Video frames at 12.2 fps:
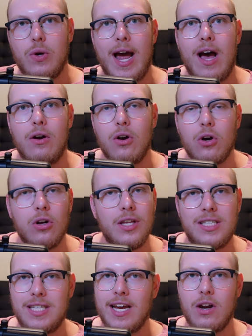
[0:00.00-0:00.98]
round, early
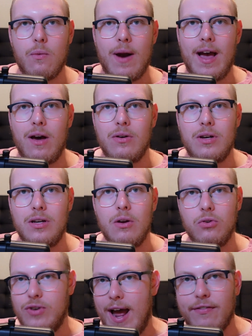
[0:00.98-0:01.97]
second round, you
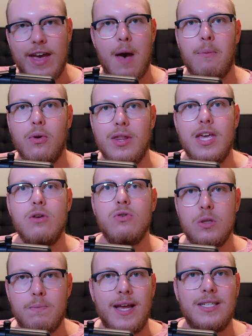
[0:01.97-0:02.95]
know, draft capital that you
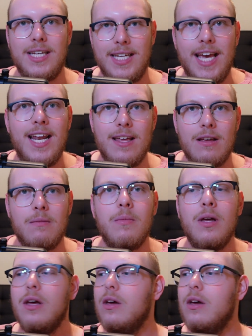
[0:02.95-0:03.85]
spent to get him,